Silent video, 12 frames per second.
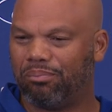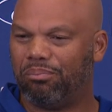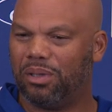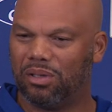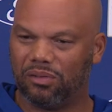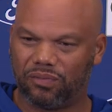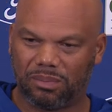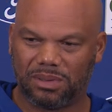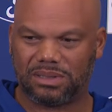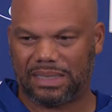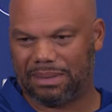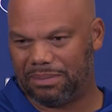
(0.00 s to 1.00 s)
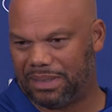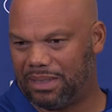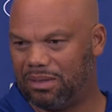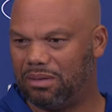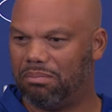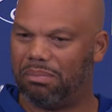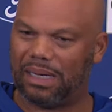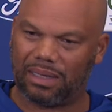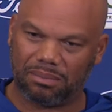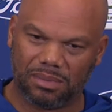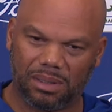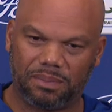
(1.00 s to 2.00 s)
build it from the top down, the
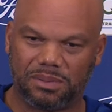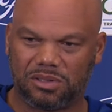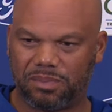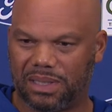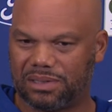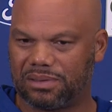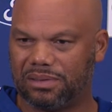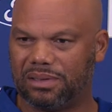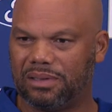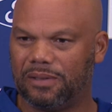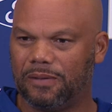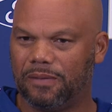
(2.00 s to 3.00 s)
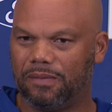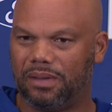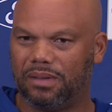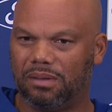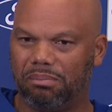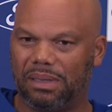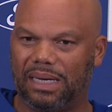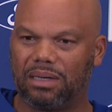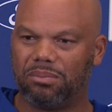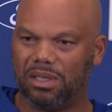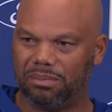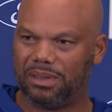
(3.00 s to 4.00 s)
bottom up especially, and the
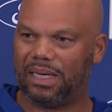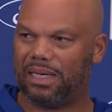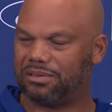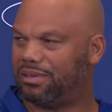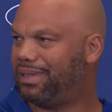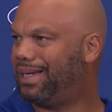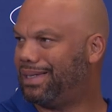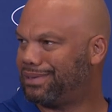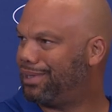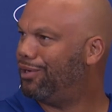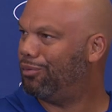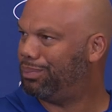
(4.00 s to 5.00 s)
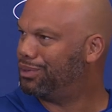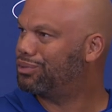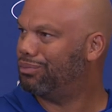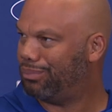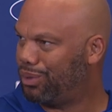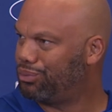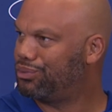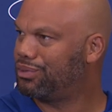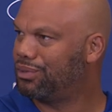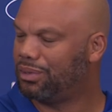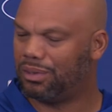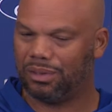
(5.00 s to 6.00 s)
bottom up guys are the guys that help us the
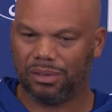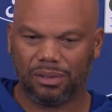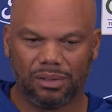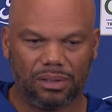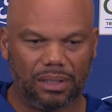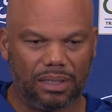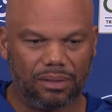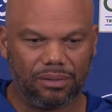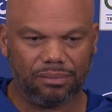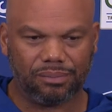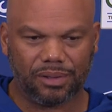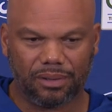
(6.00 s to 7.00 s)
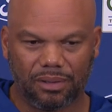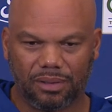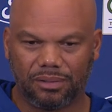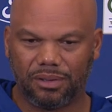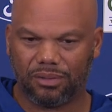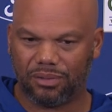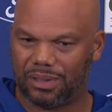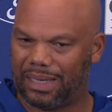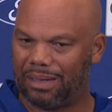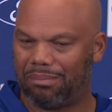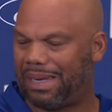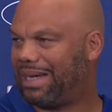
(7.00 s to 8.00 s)
most. They're going to, you know, you
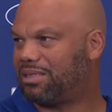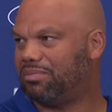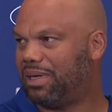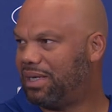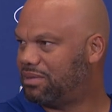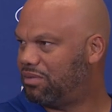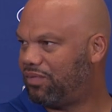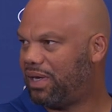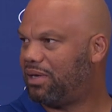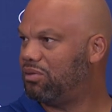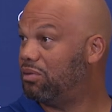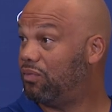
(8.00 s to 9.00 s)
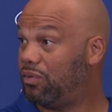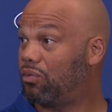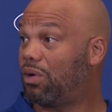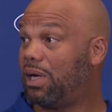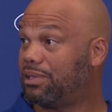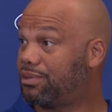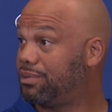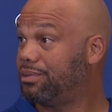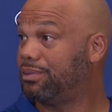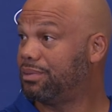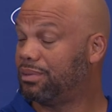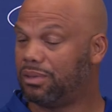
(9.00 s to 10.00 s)
got to maximize the value of your roster.
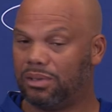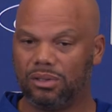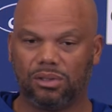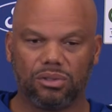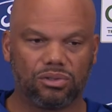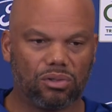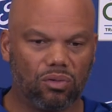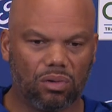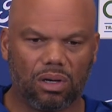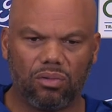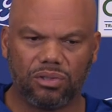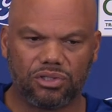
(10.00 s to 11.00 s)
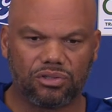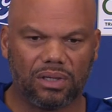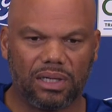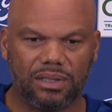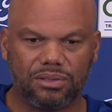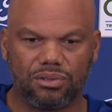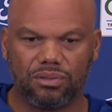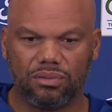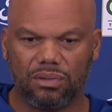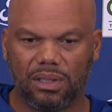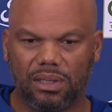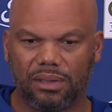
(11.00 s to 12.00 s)
So we're always trying
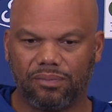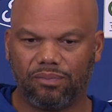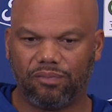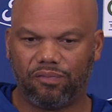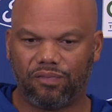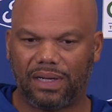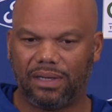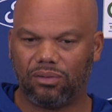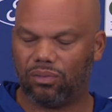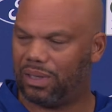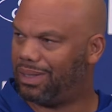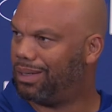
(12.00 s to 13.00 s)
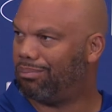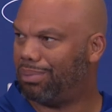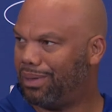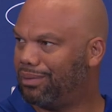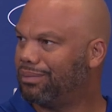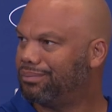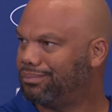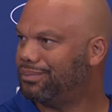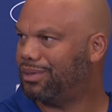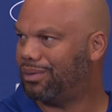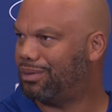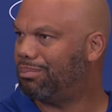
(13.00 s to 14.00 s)
to find a way to get better,
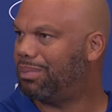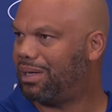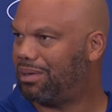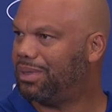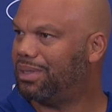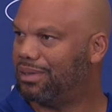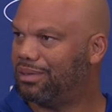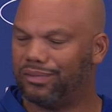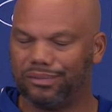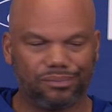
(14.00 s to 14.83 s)
you know, at the bottom end of it.